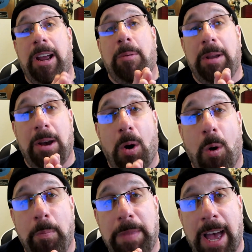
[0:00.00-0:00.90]
And we
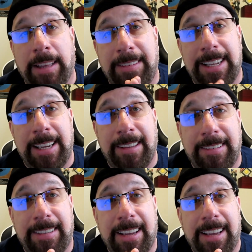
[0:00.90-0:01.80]
hope that
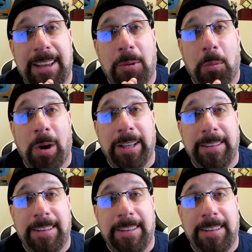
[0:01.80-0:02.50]
is what